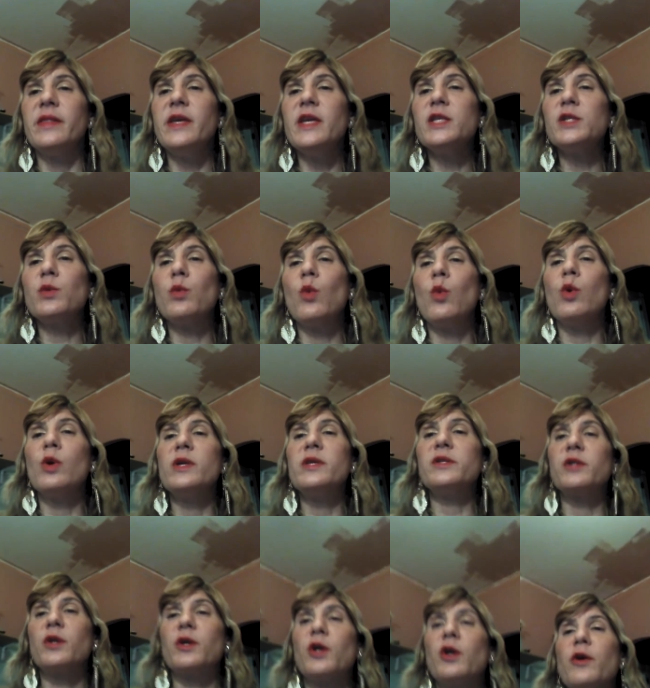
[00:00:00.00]
These
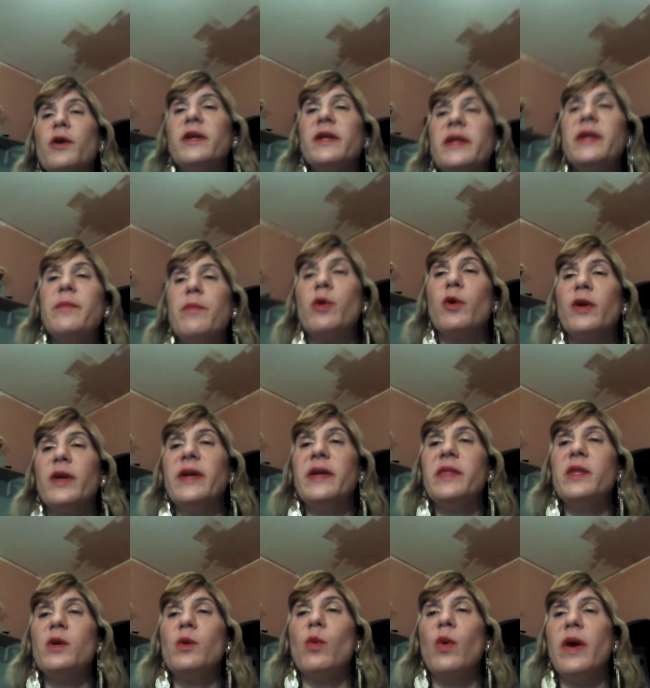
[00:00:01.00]
wars are currently
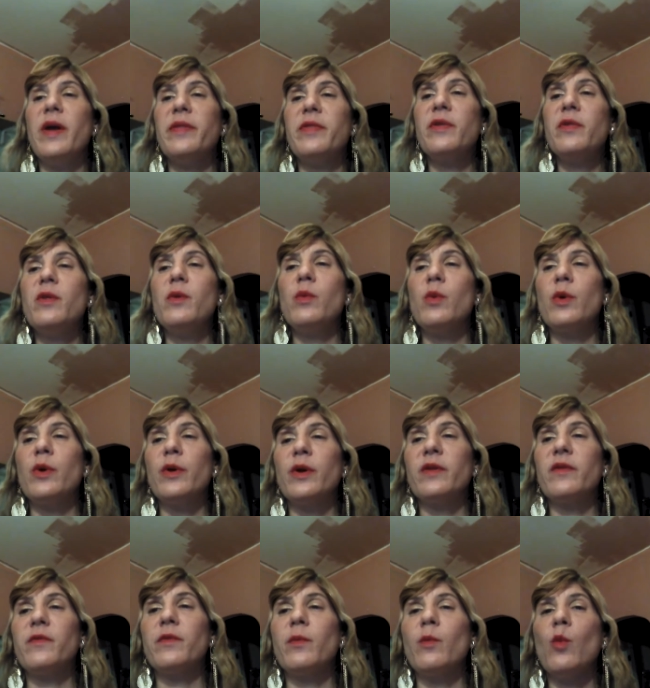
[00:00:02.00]
burning their way through the
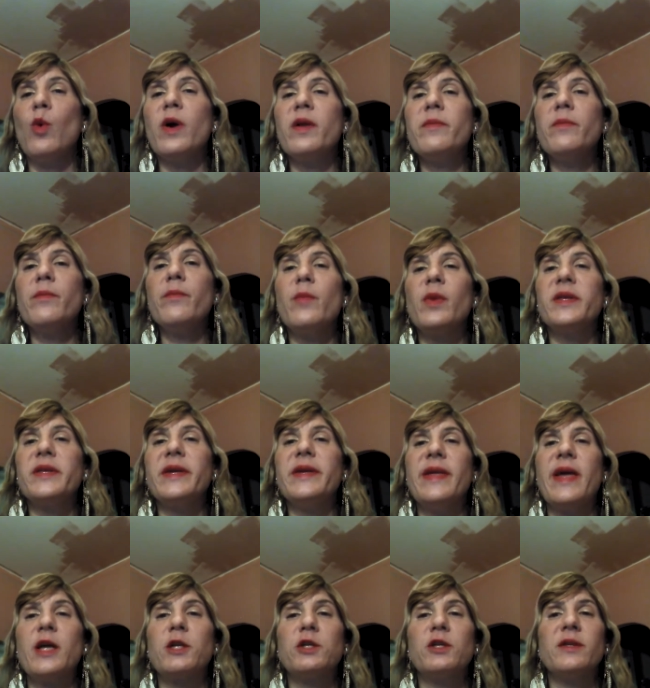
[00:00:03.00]
world from one
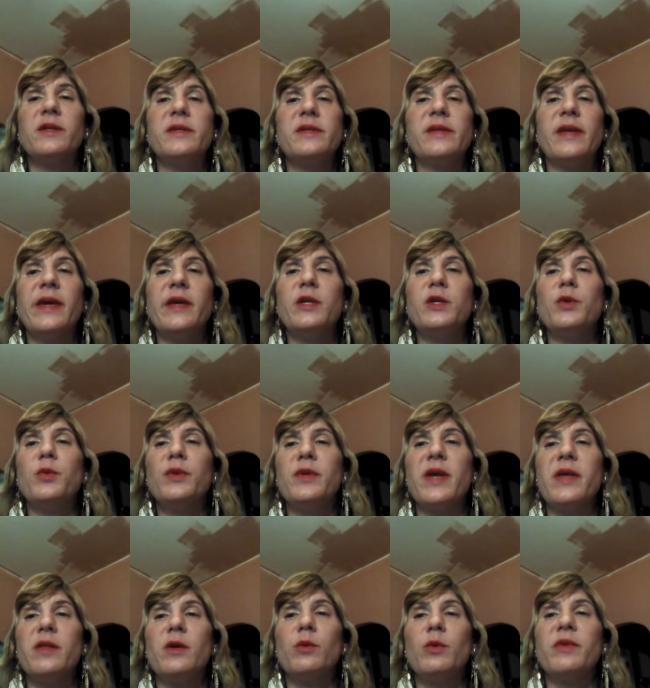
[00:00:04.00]
multinational state to
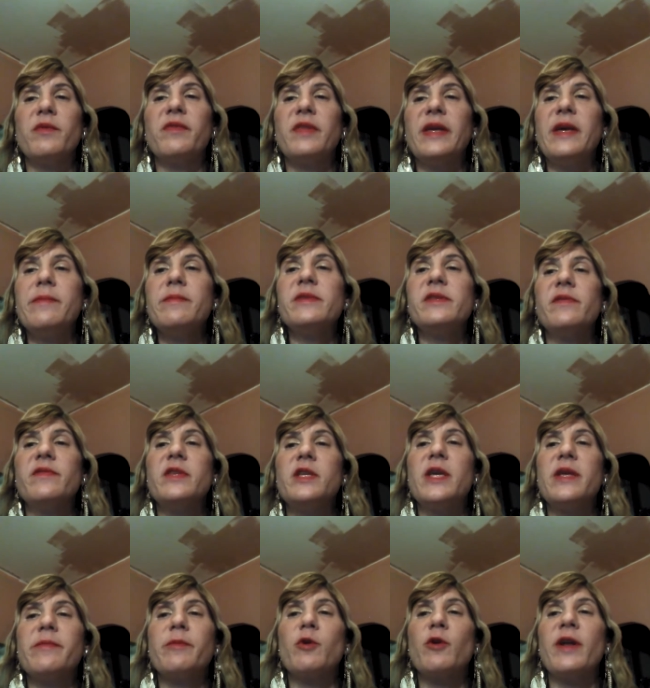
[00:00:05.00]
another with flames of the
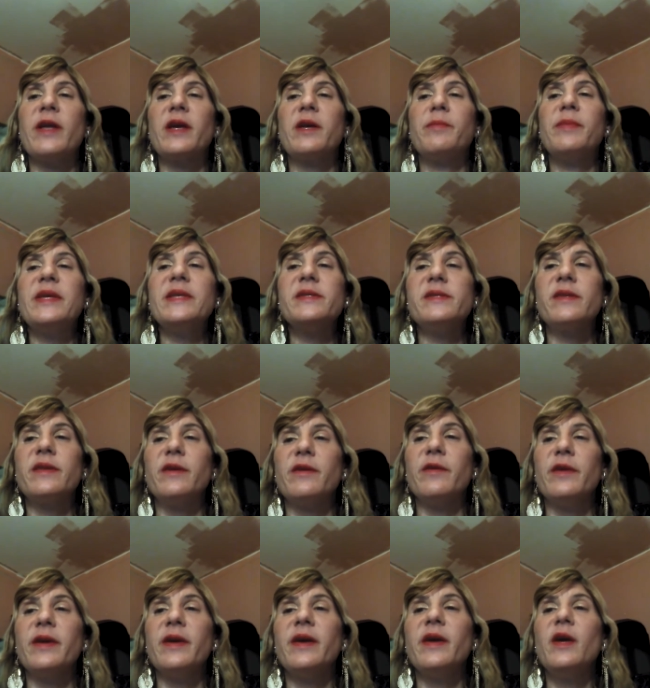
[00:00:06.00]
democratic peace
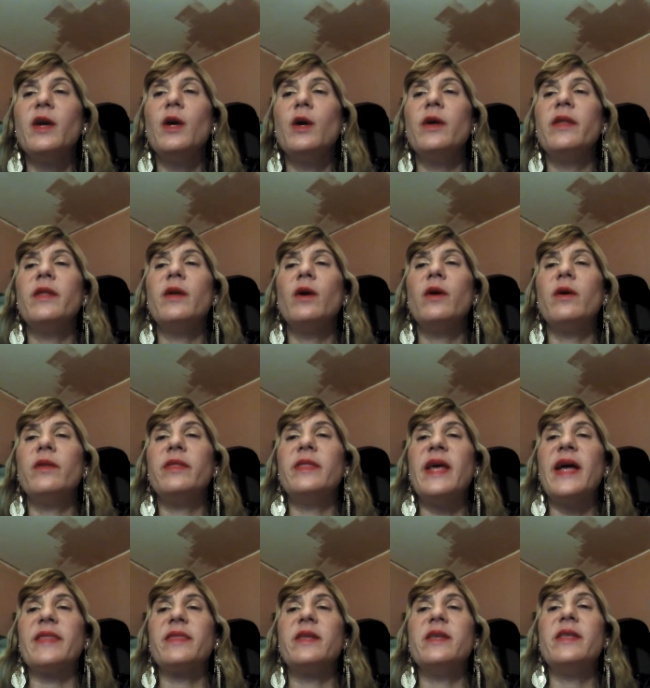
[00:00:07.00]
theory
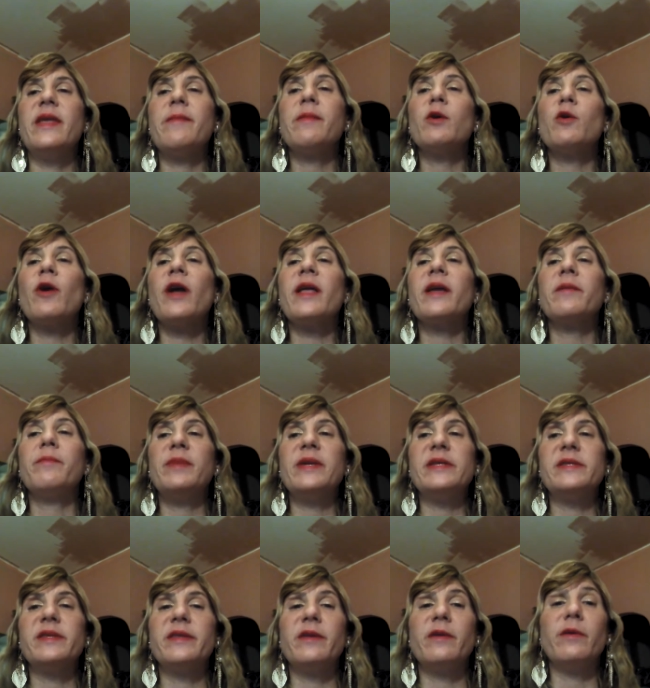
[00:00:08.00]
that the democratic
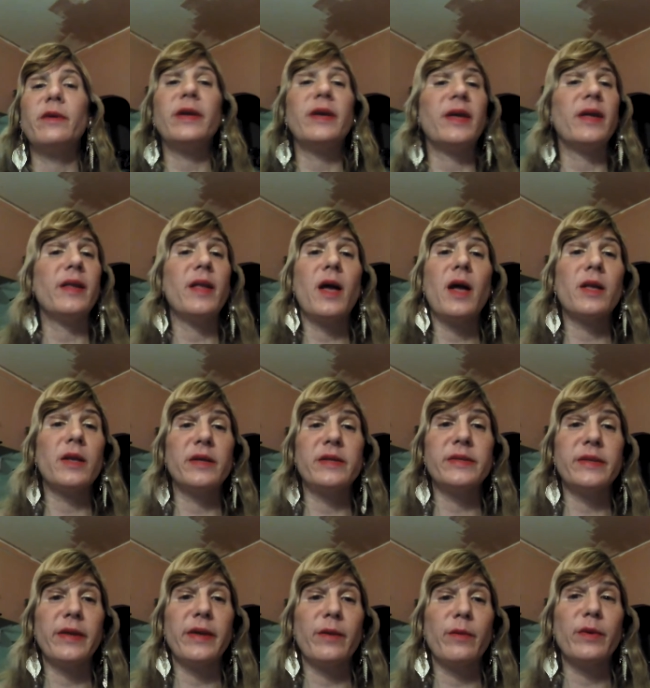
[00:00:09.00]
peace theory cannot
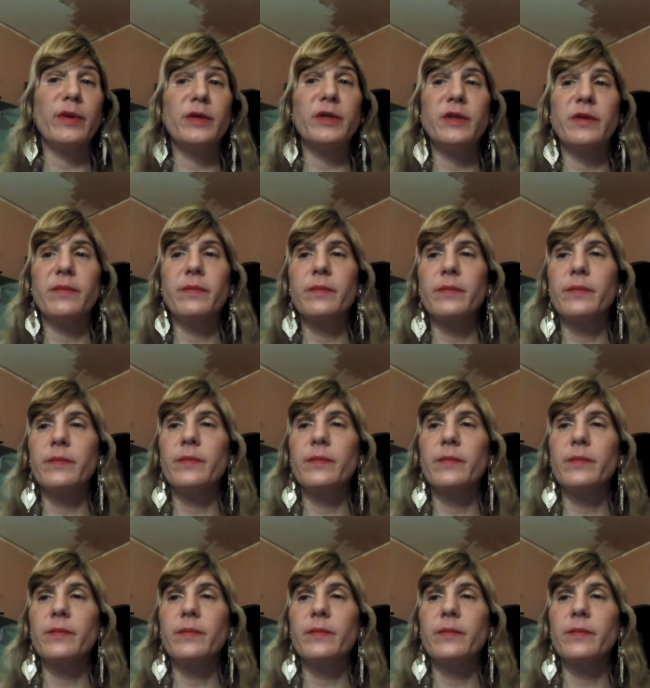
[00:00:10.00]
extinguish.